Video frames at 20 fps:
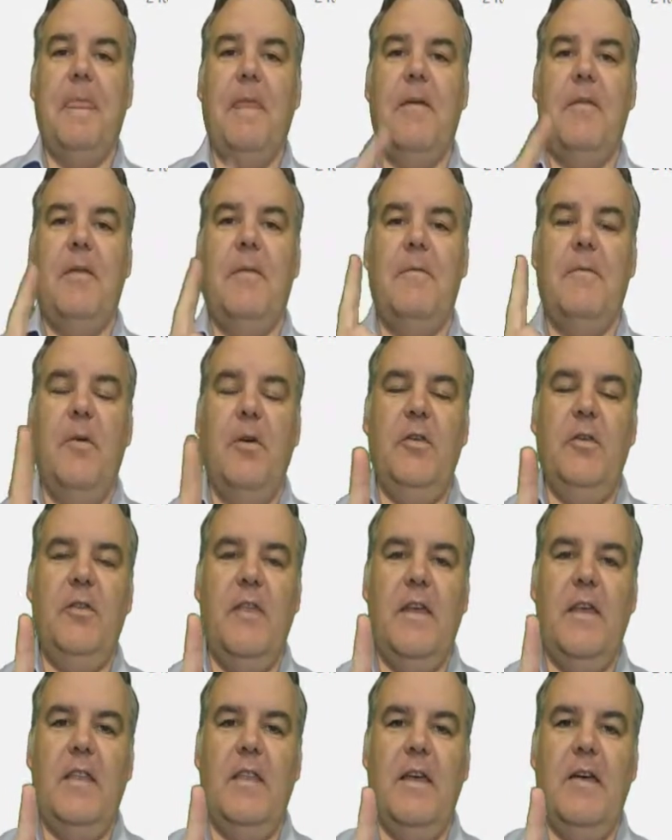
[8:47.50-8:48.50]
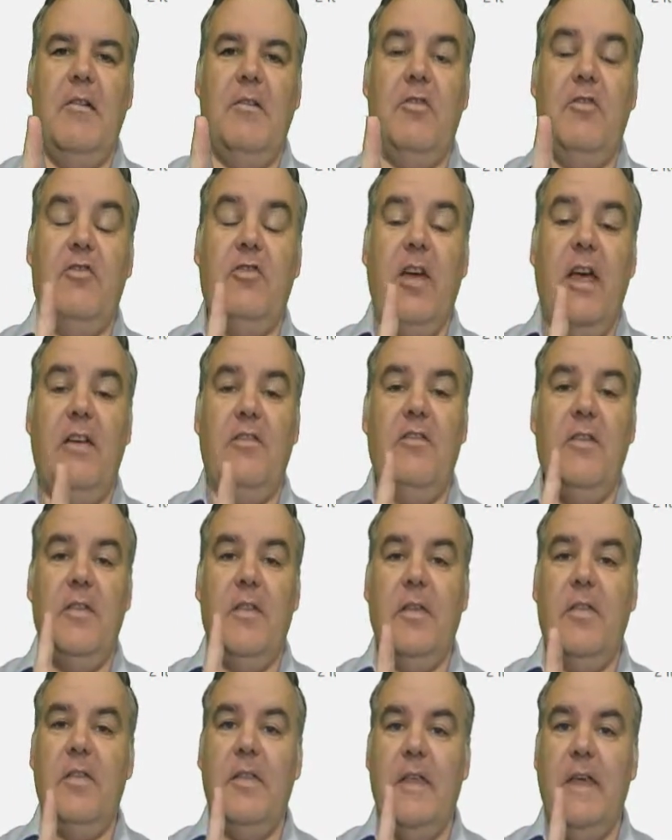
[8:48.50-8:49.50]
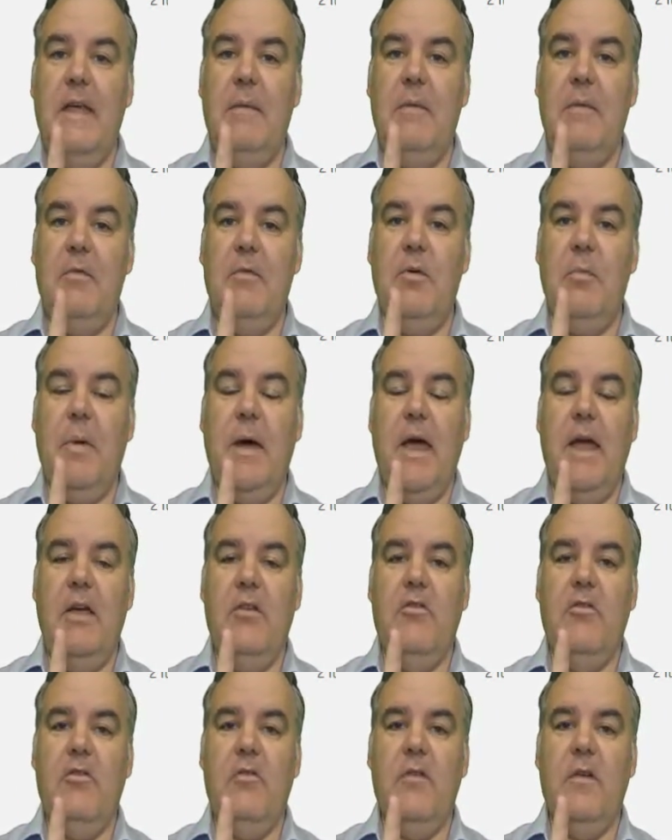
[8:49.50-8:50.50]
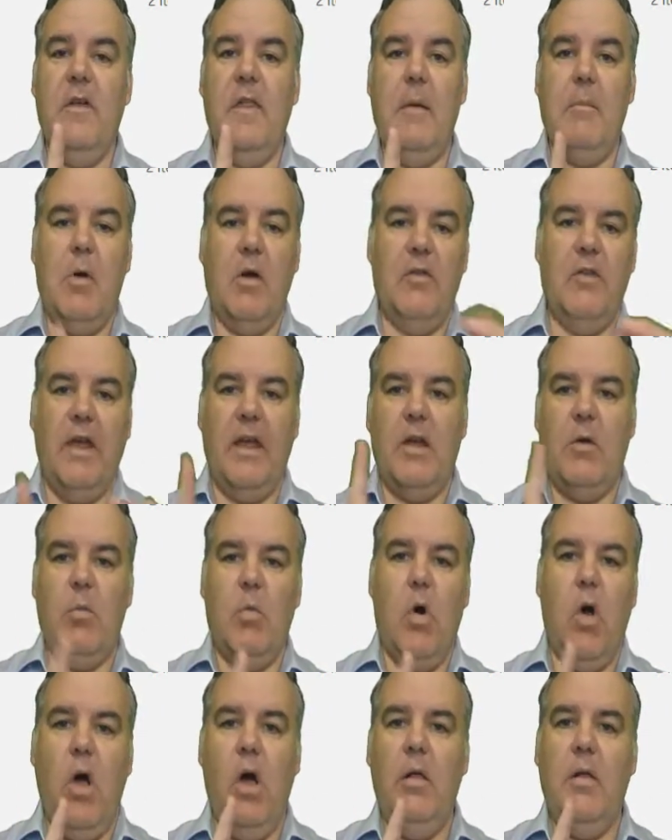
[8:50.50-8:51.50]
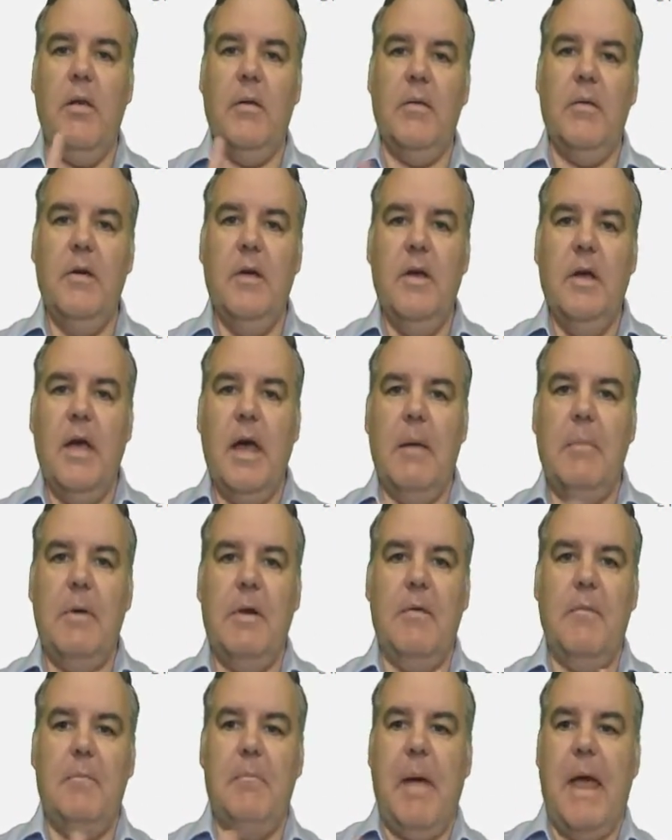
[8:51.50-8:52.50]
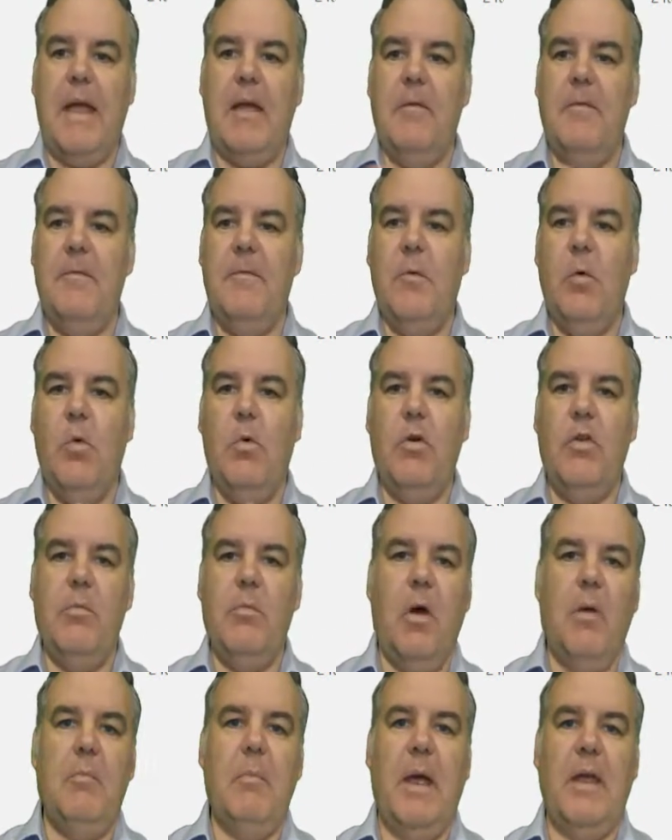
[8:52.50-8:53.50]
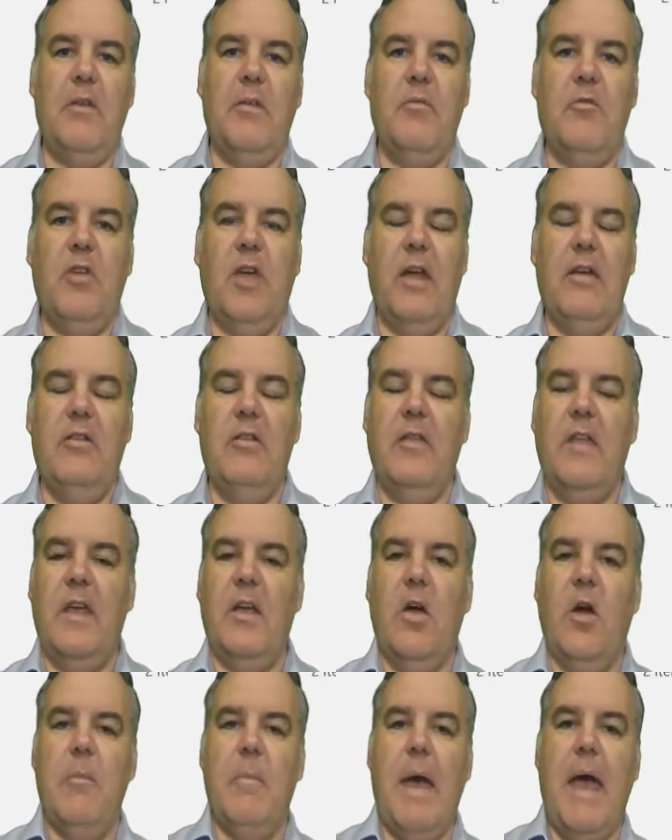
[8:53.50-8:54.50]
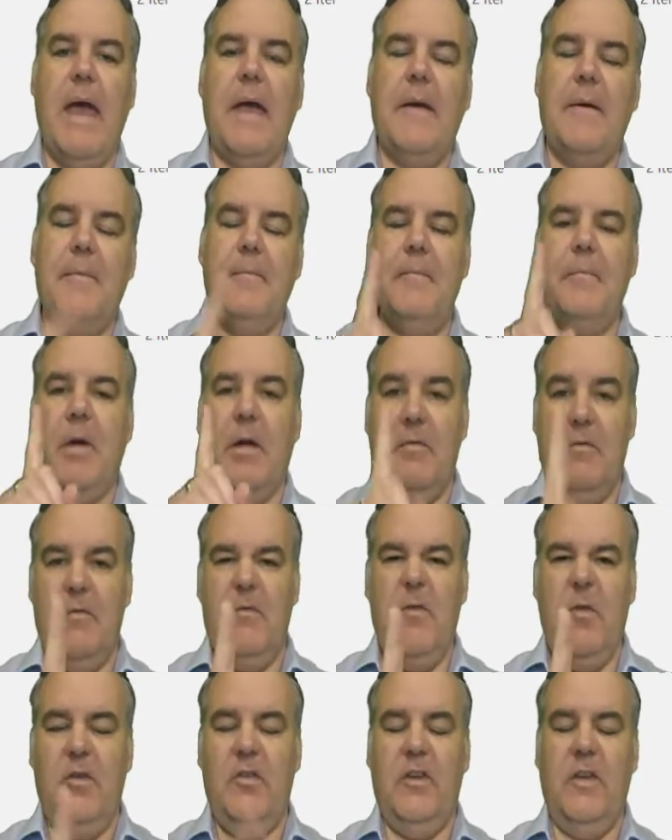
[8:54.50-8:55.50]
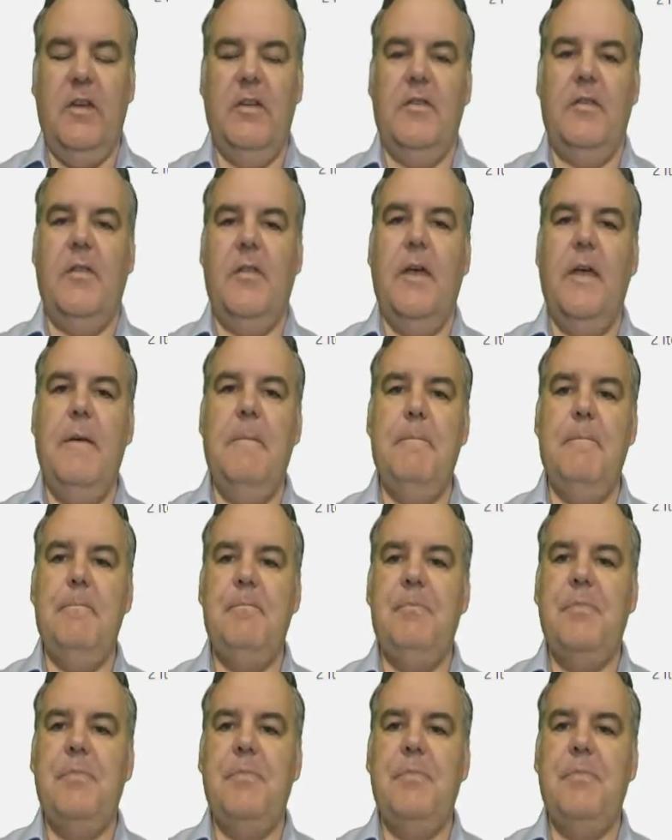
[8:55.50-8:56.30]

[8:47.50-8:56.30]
The first thing there is changing the theme of your page. That might take a while and a bit of back and forward. You might make some changes, then go back. But first thing is theme.